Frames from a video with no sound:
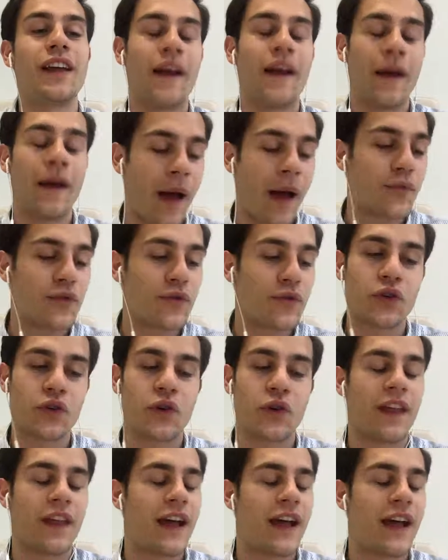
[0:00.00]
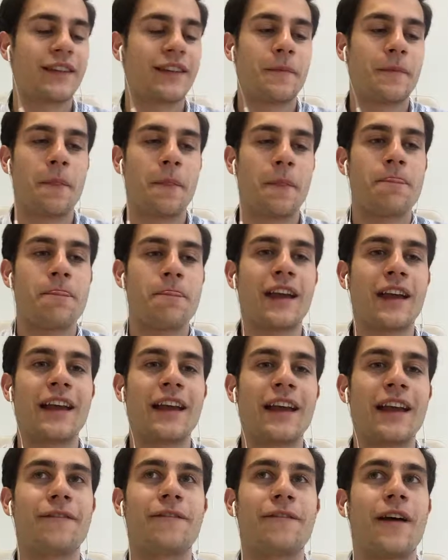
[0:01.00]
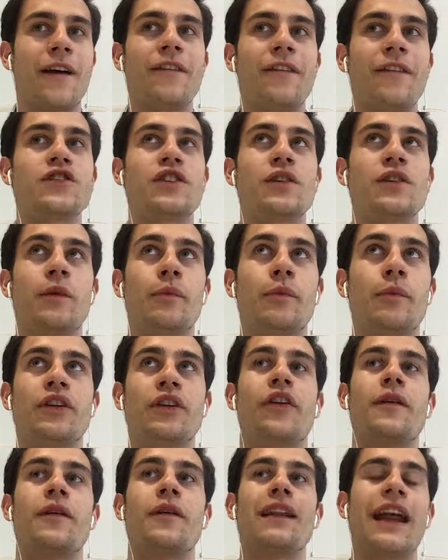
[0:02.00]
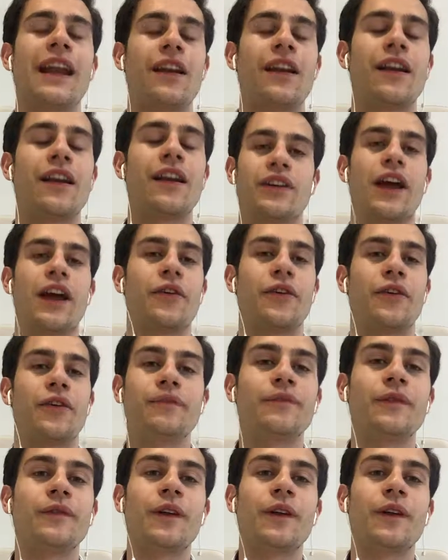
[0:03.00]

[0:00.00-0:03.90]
And I'm sure that if eventually we bring all the millennials together,